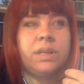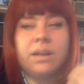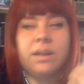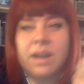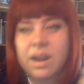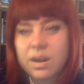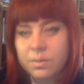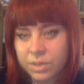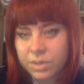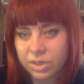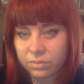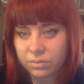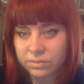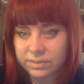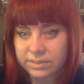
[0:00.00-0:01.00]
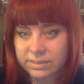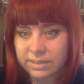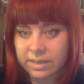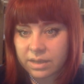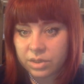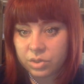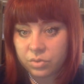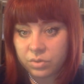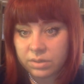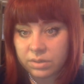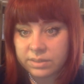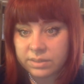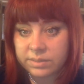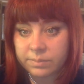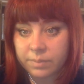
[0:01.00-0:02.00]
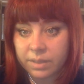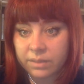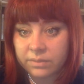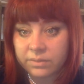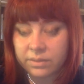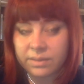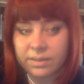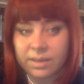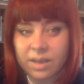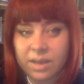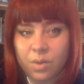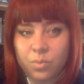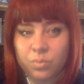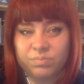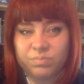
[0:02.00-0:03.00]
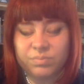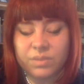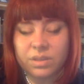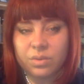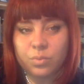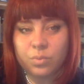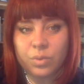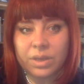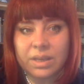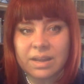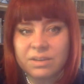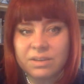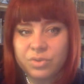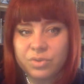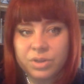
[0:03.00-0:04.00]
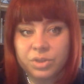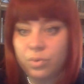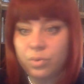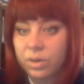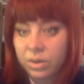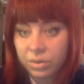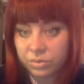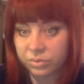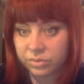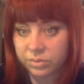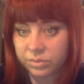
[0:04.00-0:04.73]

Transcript: harmony on the sky during this month and how we can't really do a lot.